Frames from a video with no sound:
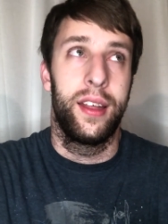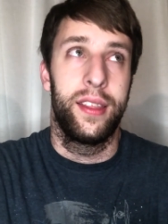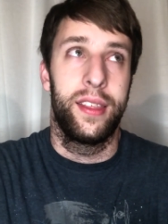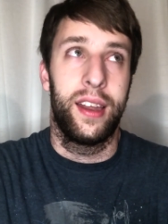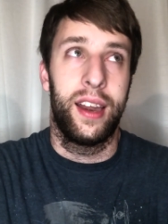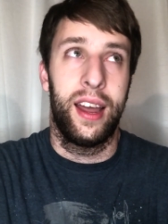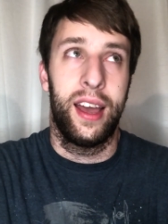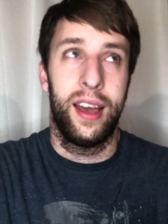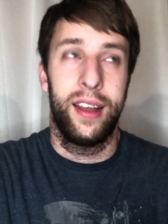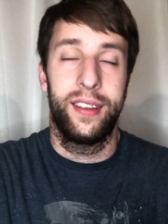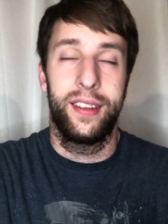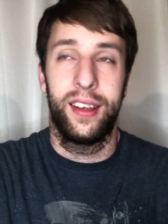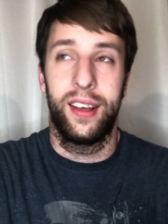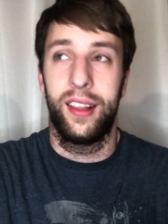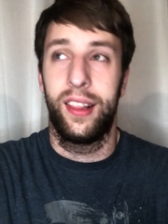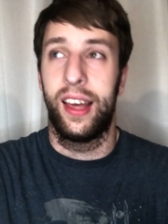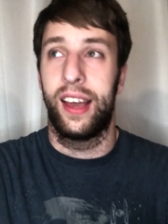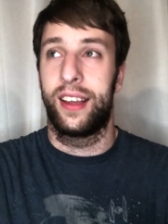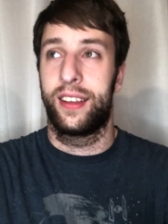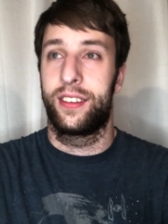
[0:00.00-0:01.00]
that I had
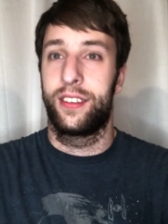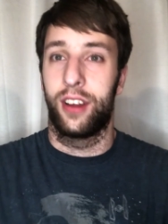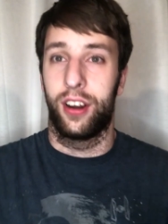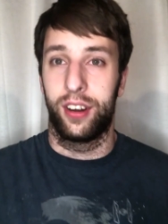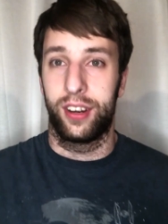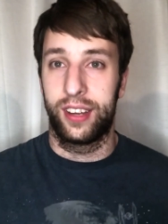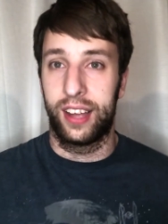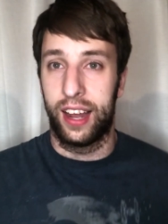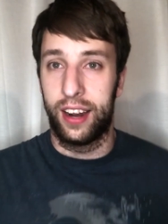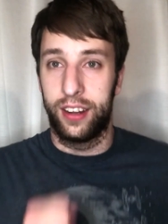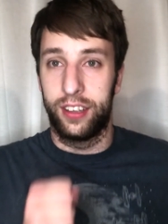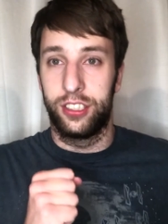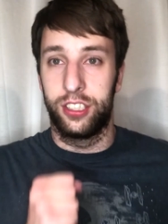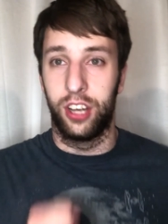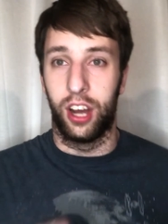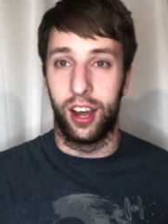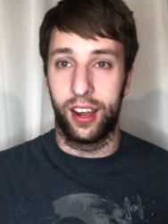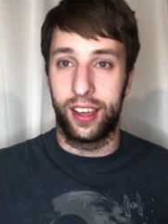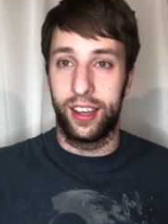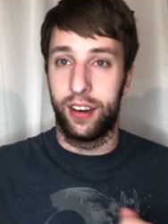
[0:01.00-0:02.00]
to like start kind of
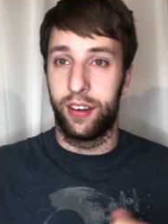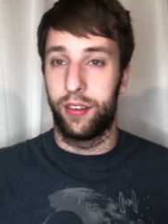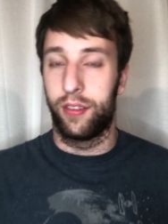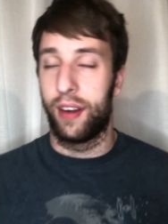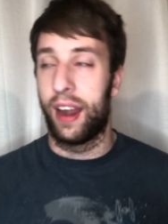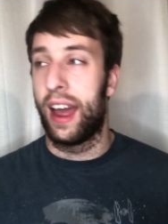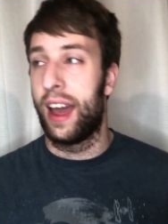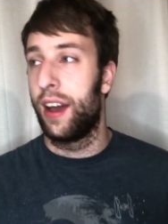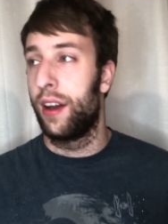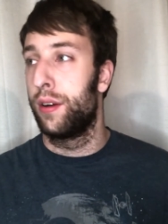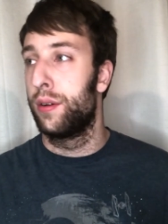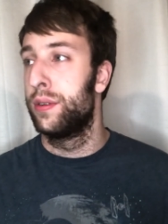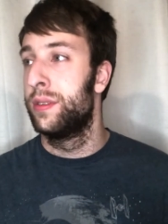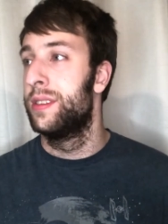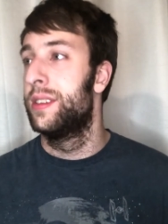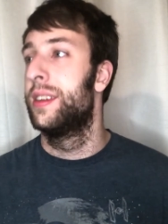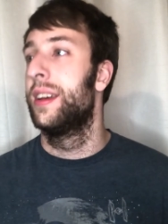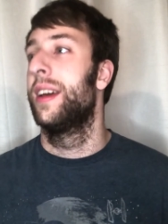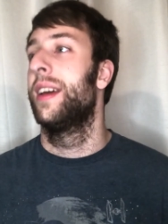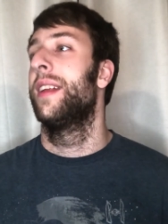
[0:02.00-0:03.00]
jogging
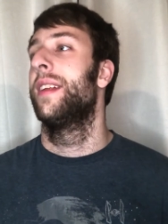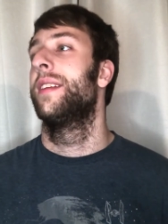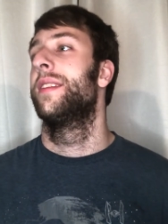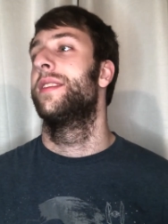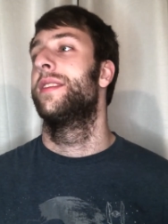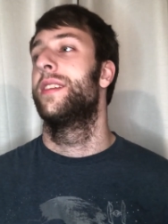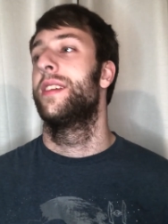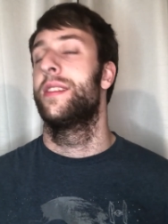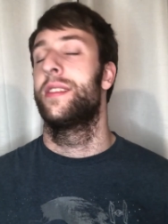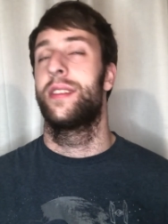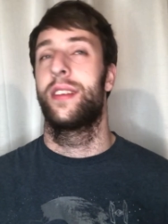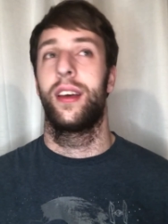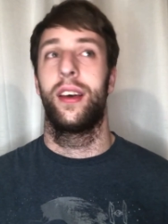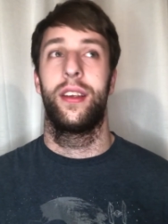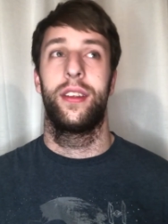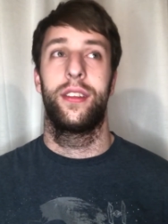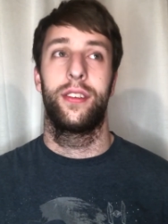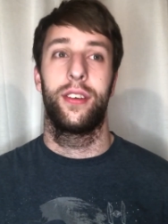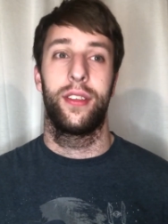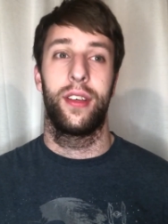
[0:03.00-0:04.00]
around just
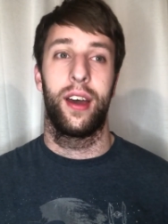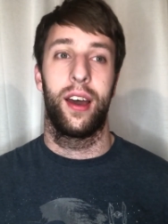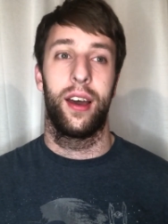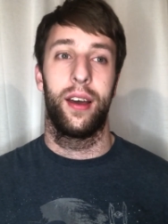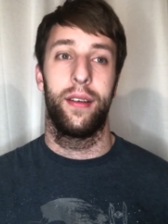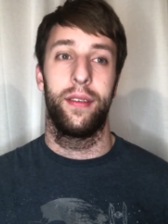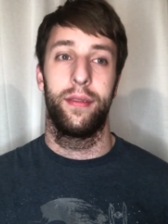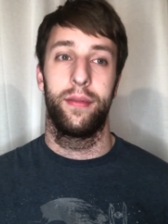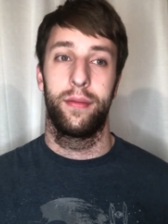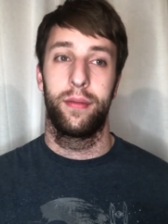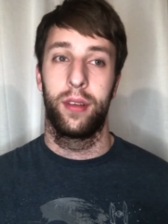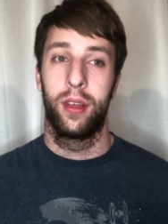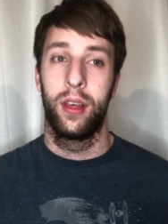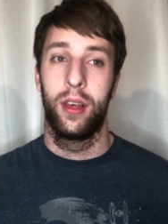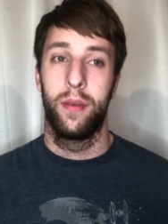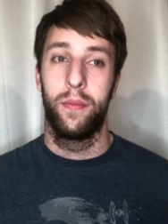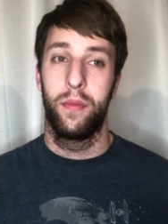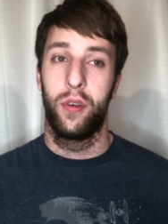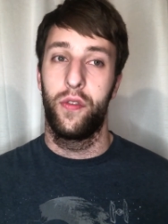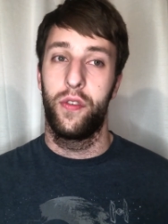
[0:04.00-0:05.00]
uh, so that
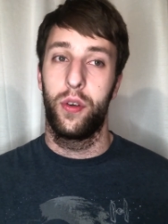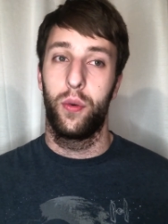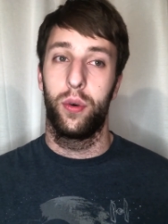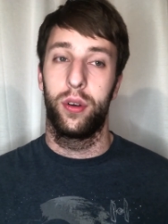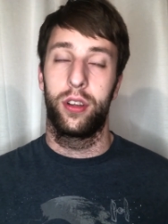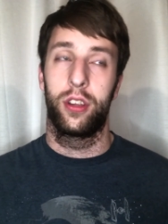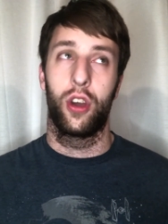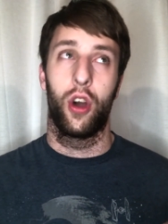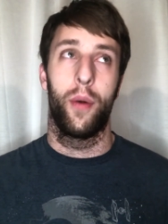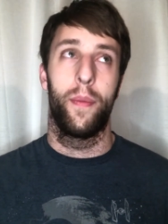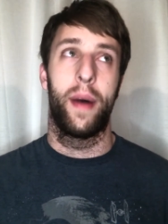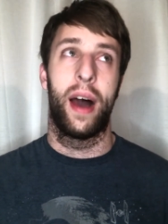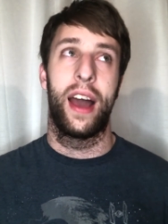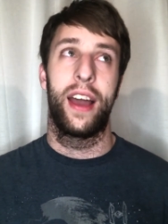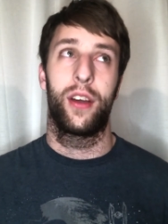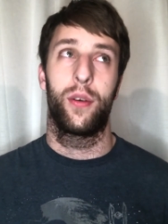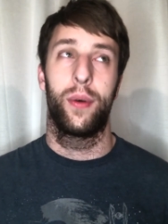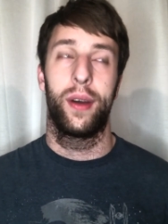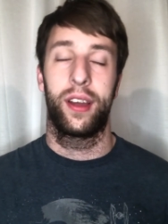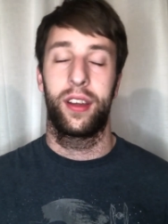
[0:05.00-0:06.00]
movie would go
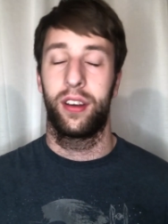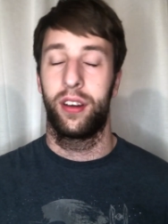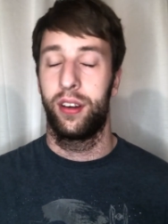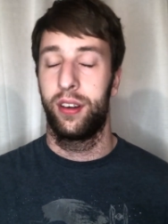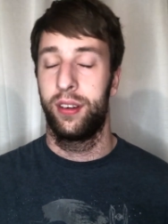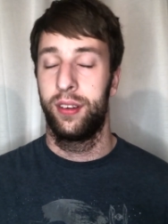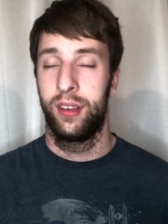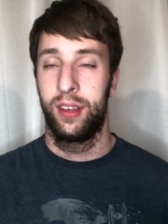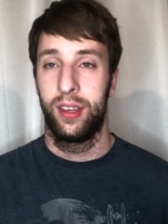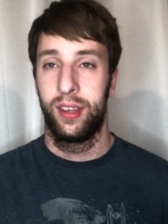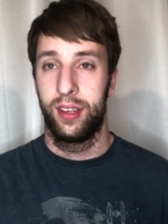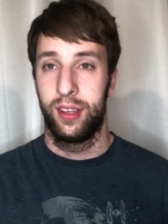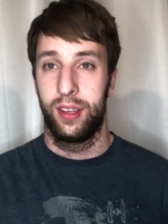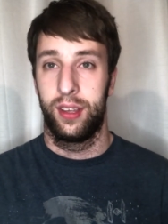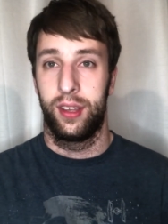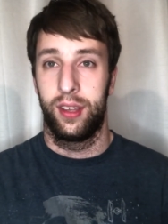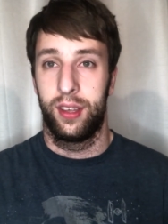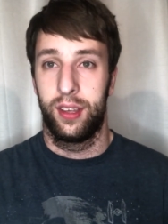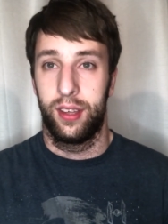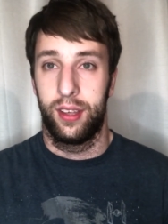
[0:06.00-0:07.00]
by quicker.
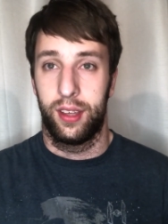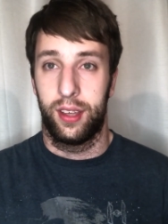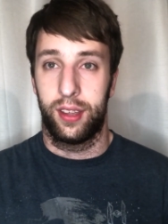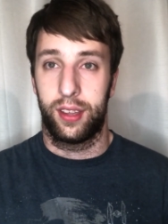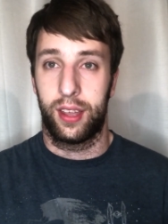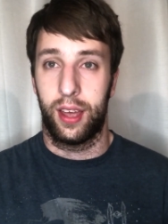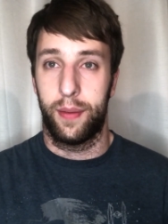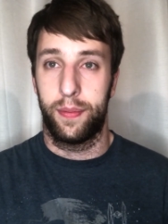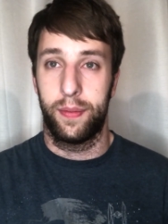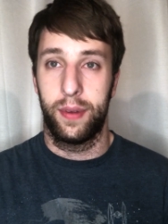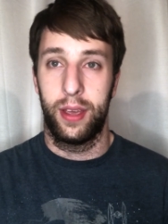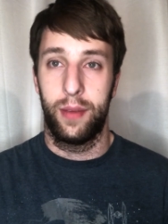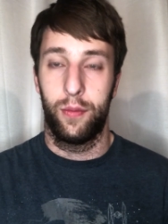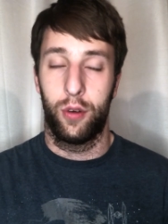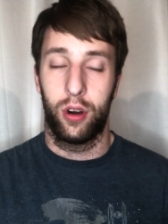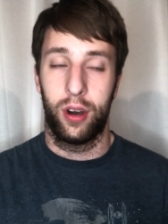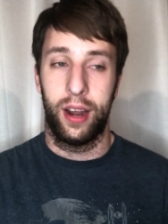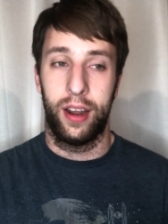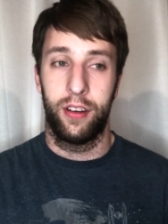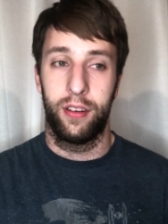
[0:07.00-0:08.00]
It kept me
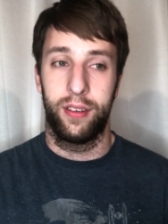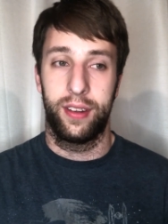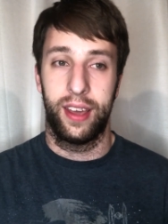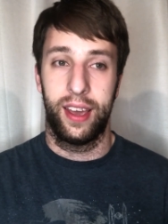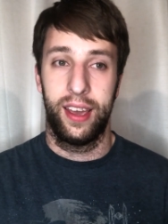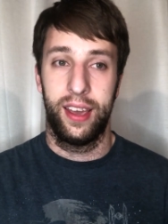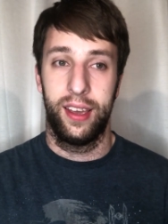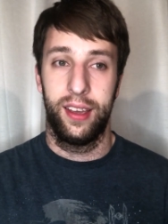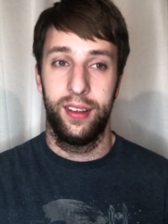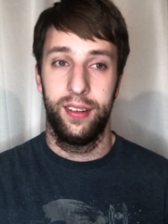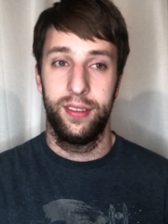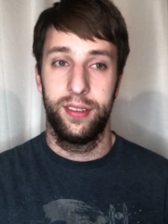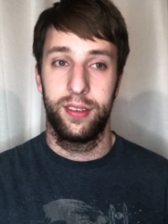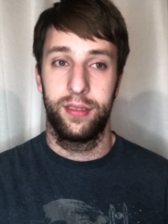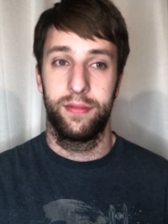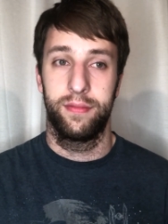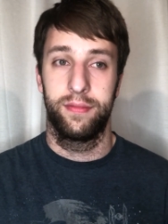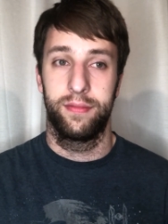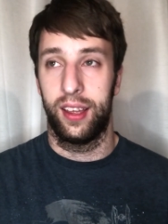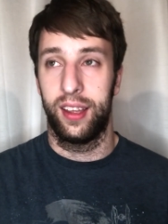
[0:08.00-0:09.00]
more
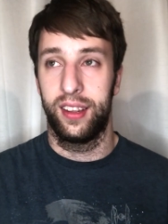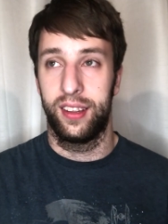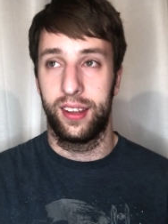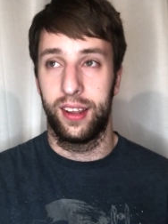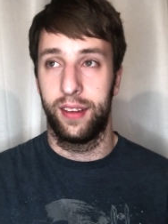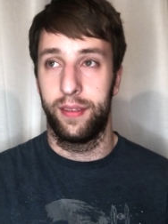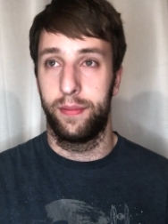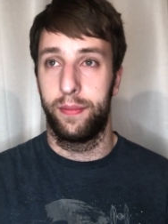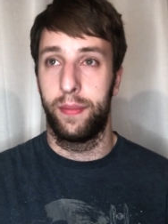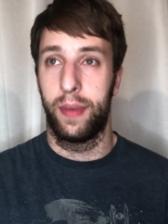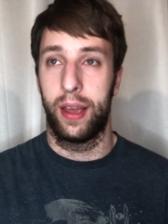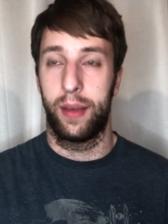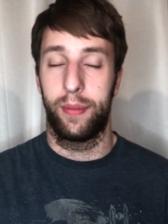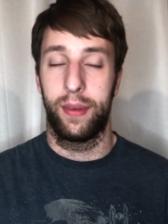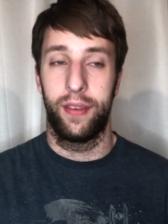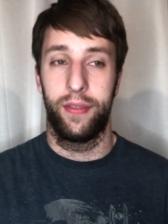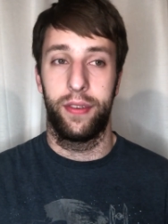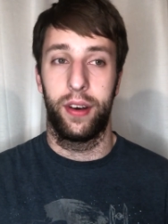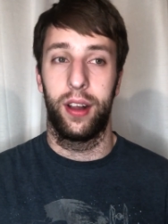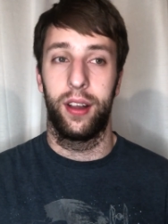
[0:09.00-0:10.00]
entertained. It didn't make
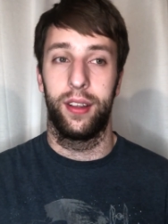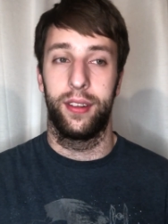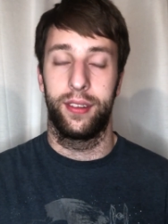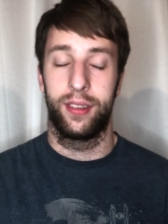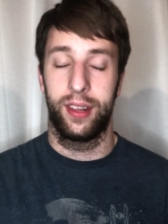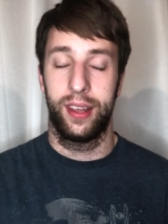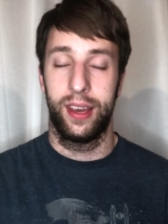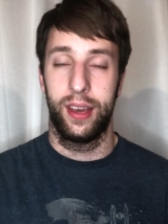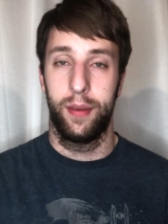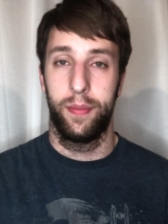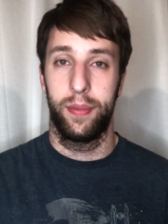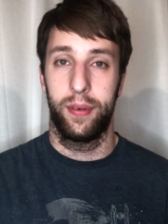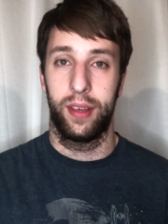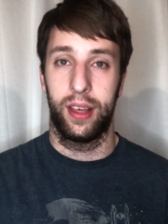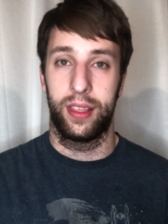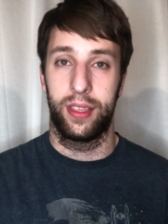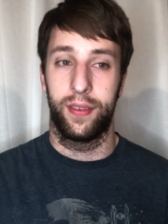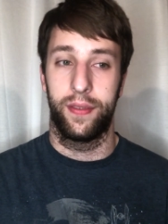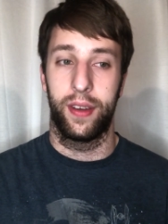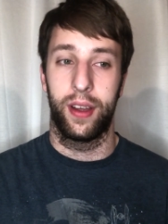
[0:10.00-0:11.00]
me fall asleep,
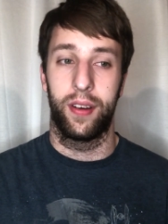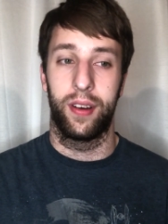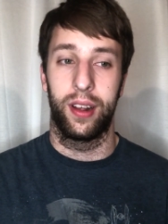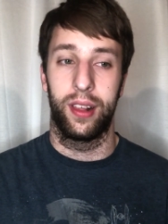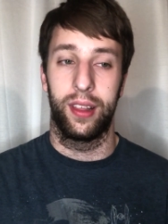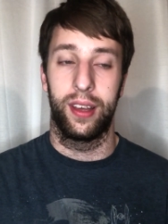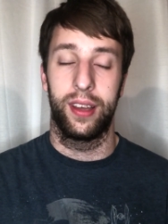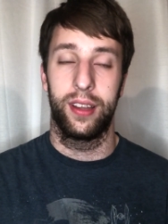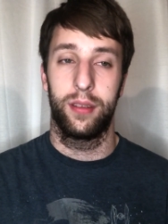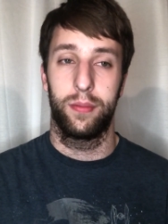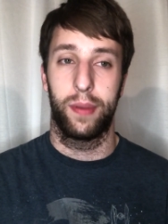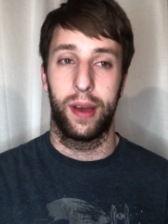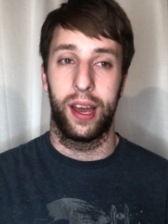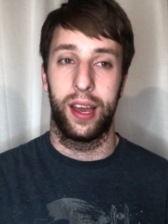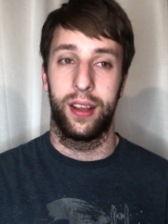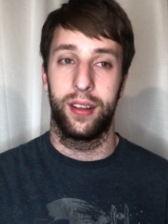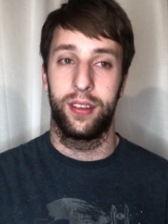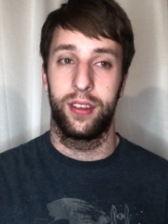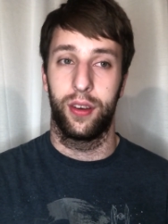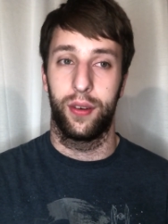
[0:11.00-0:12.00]
at the very least,
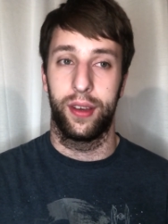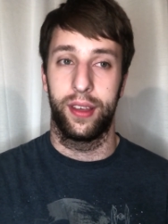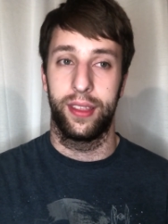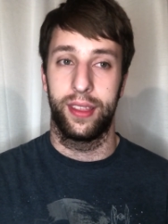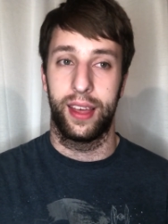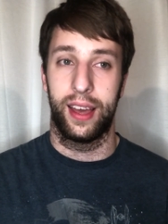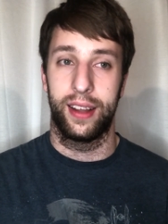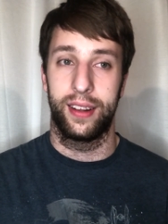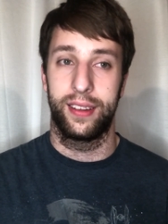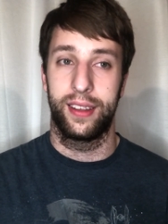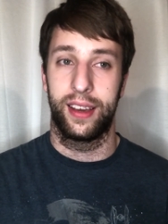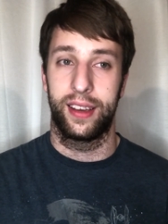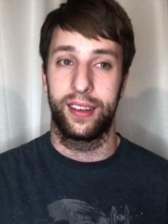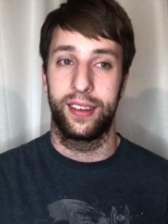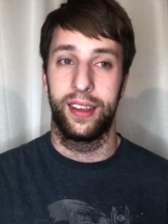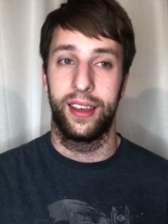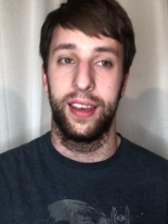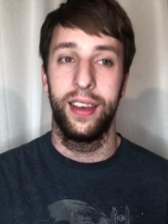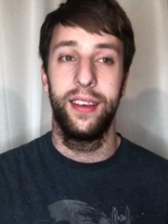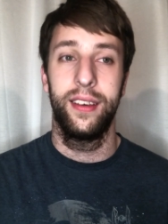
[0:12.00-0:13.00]
by doing that
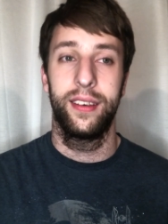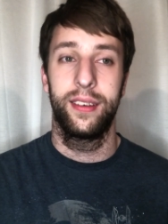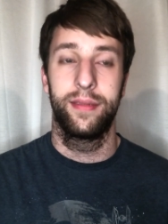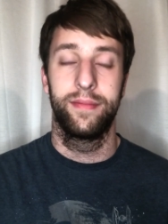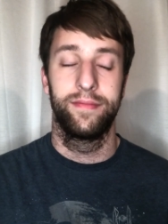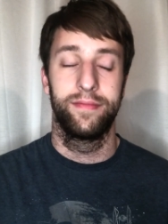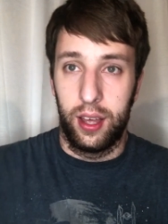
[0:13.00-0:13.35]
technique.